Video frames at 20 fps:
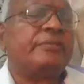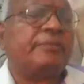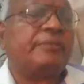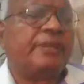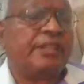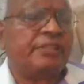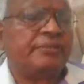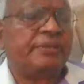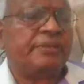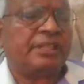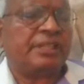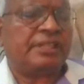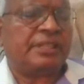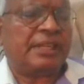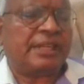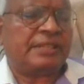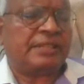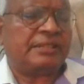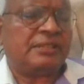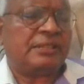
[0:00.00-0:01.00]
management and
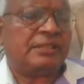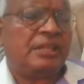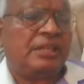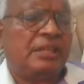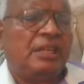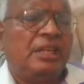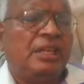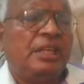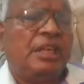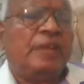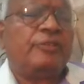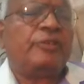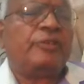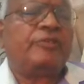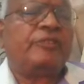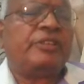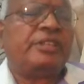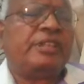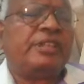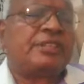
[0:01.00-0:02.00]
that. If you
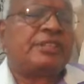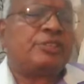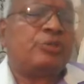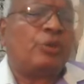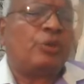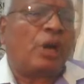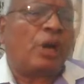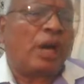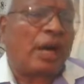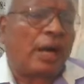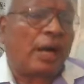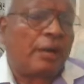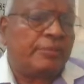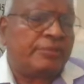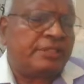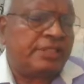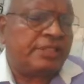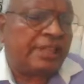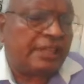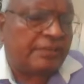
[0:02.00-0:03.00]
feel there is no harm
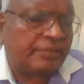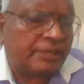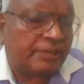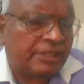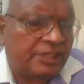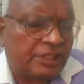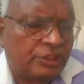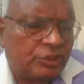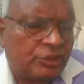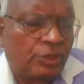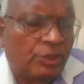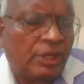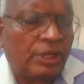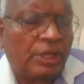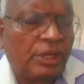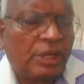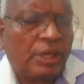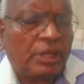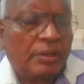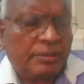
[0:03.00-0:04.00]
in that month, there's
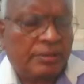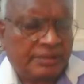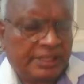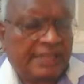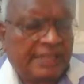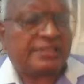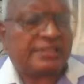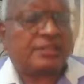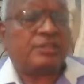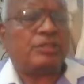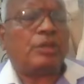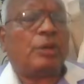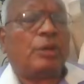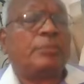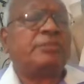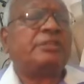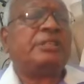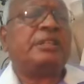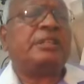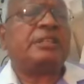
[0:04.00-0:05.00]
no, yes,
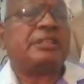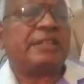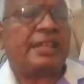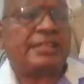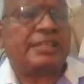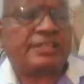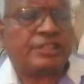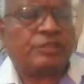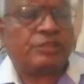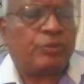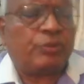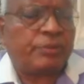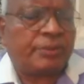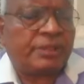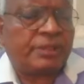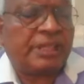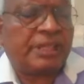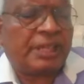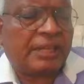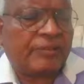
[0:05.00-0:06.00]
nominal cases would be
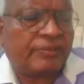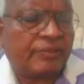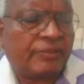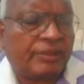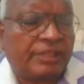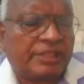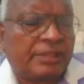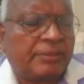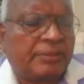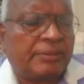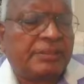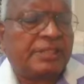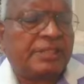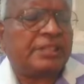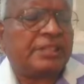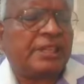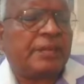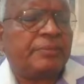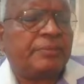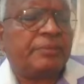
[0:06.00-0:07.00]
there. For example, they
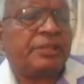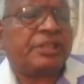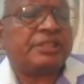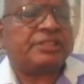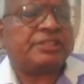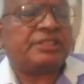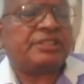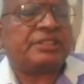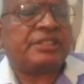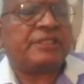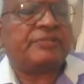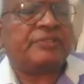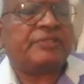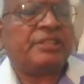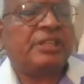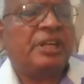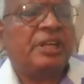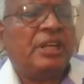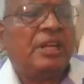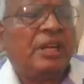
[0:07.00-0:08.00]
can be because of
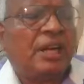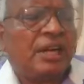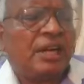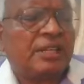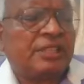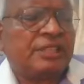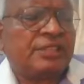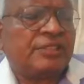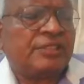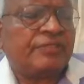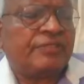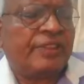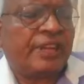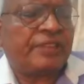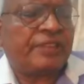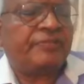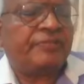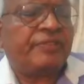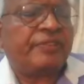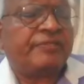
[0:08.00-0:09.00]
safety, and there's a
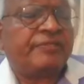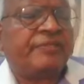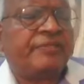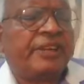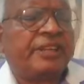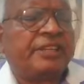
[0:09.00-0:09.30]
fraternity